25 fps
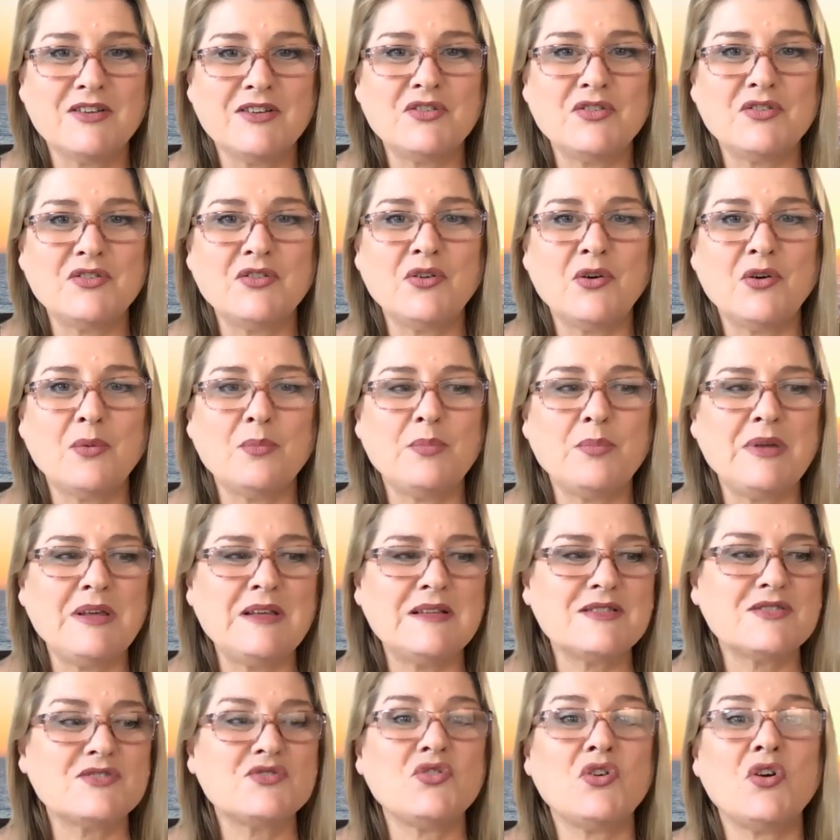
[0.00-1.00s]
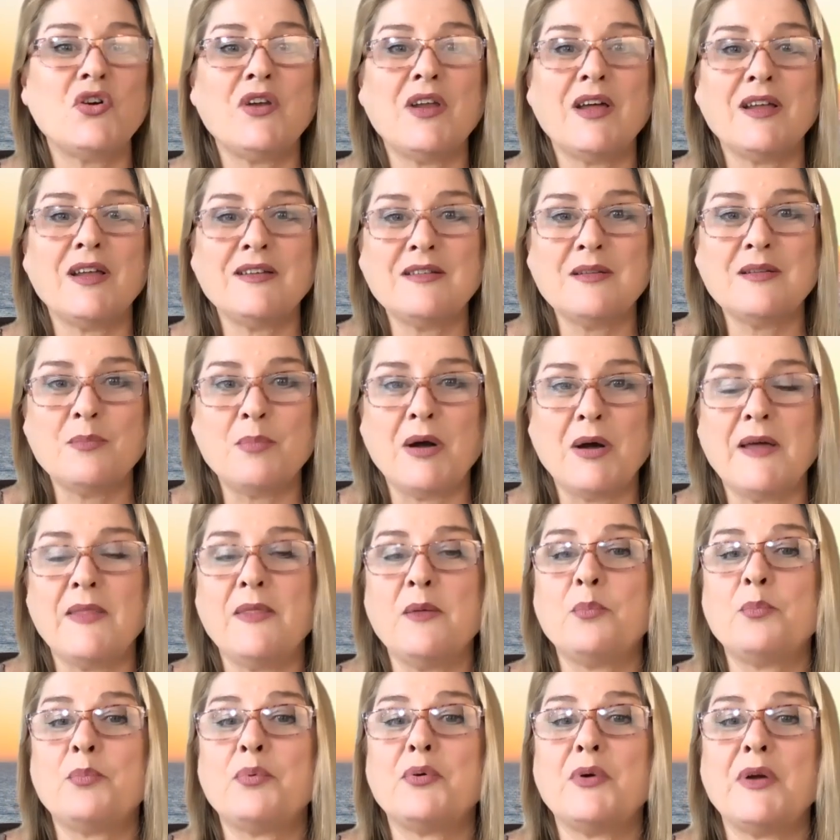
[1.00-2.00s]
to not be snowed under by
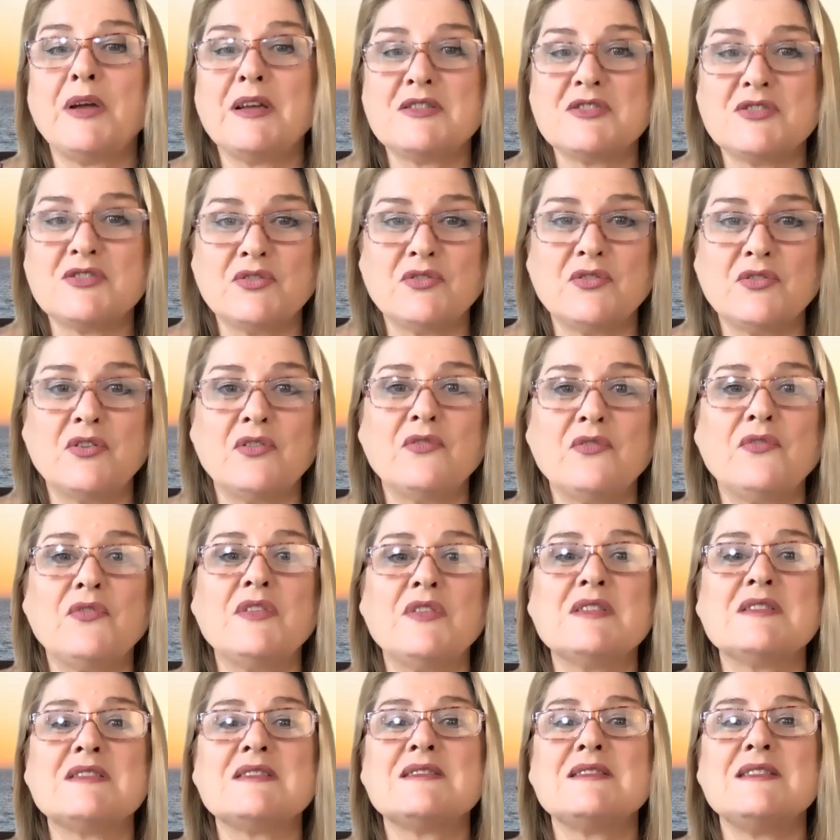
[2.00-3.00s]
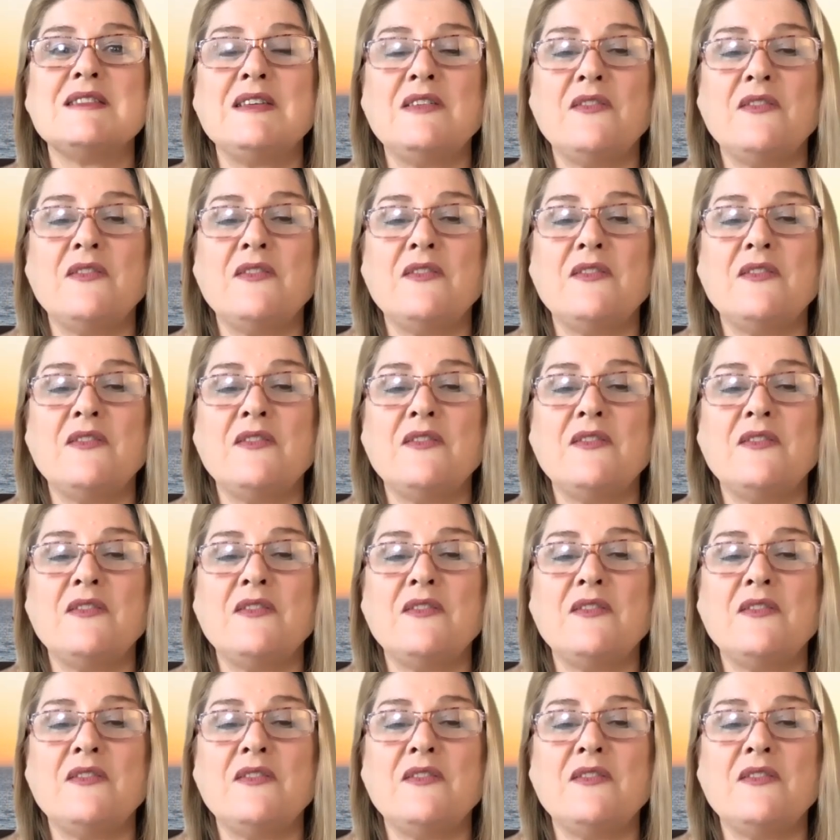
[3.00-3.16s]
the pressure of this